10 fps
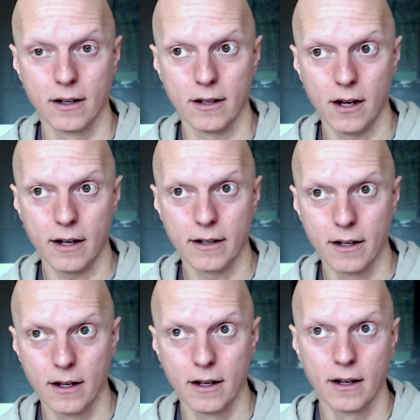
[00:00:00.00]
not
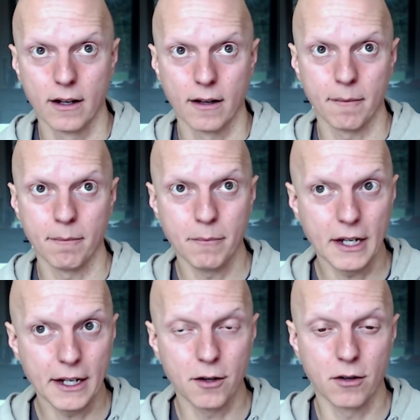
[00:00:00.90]

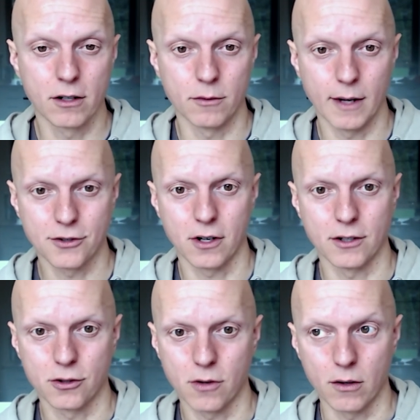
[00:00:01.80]
mediocre restaurant
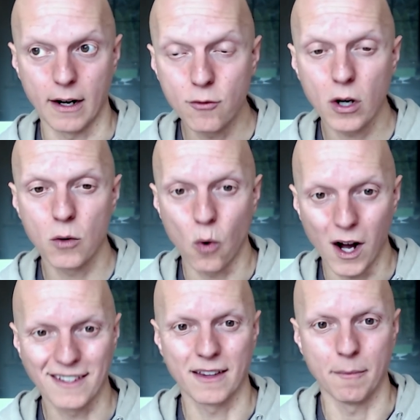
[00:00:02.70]
Toronto. Everyone
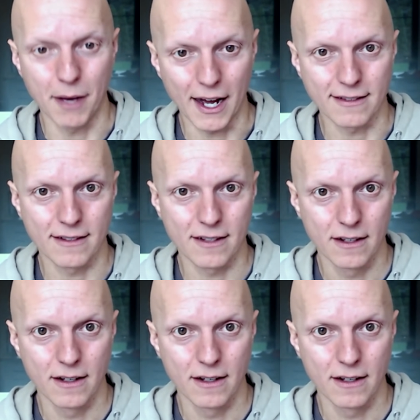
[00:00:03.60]
wants the best.